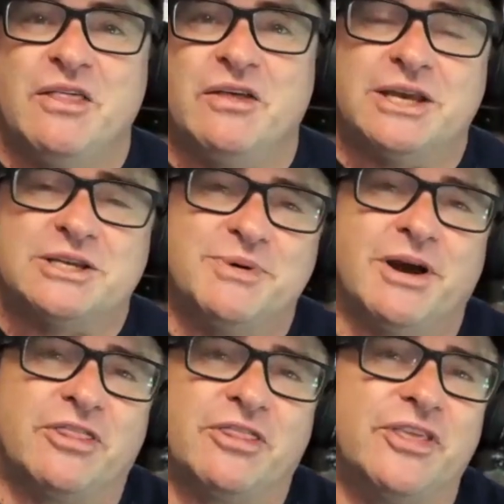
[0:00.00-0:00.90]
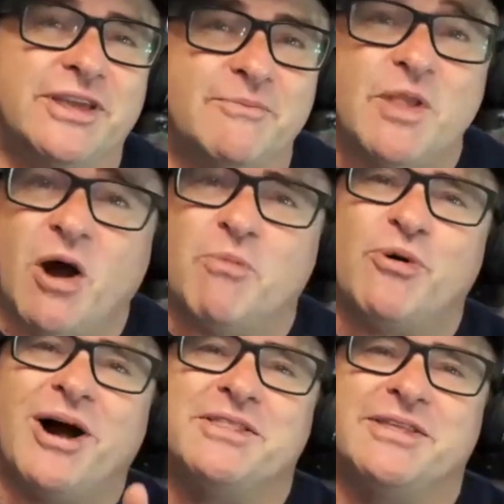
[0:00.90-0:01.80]
the next week I think, or
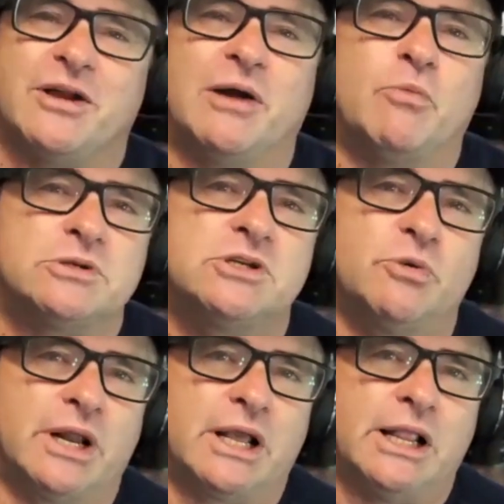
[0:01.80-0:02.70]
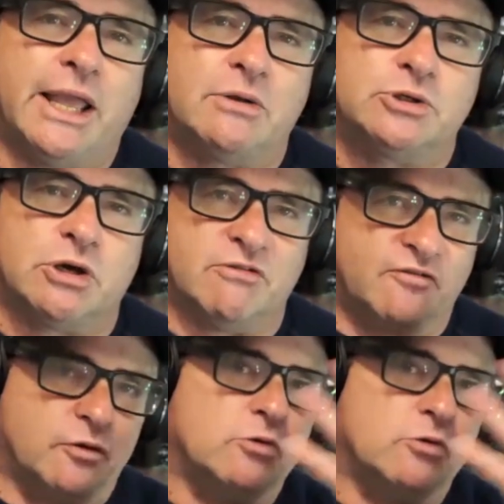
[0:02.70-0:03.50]
prior to that, I was doing a clown show, full